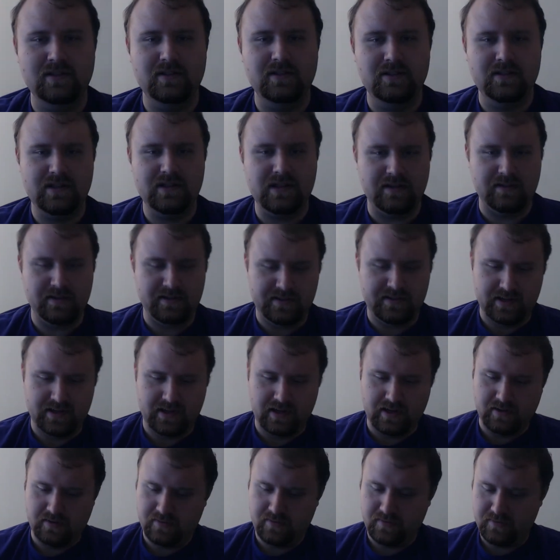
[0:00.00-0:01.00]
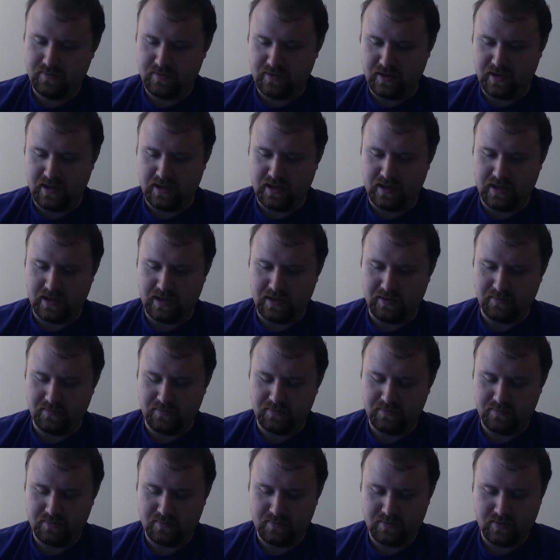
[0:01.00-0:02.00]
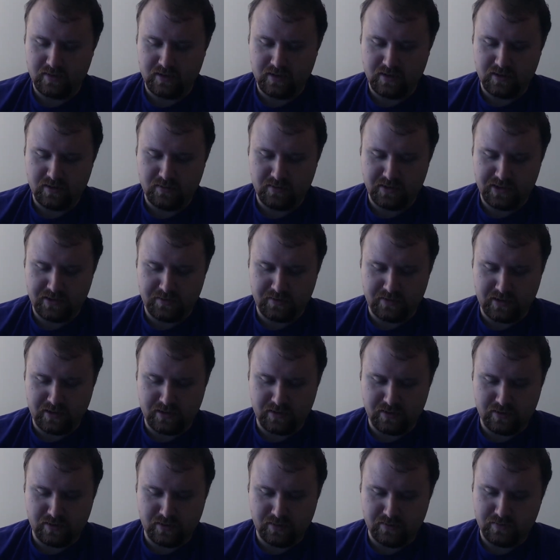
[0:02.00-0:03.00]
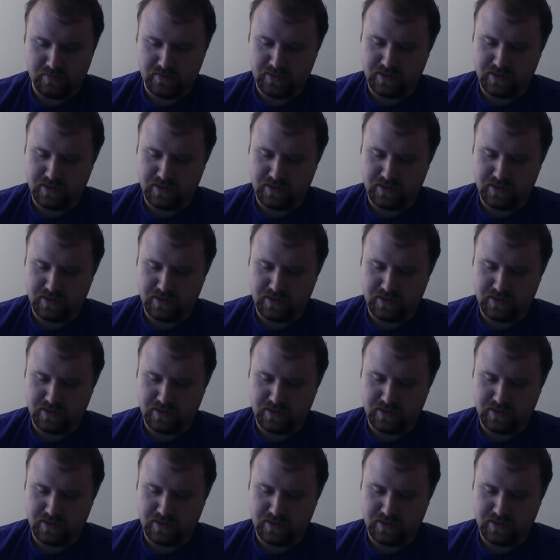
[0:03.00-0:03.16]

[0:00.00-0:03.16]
So let's see. What should we do?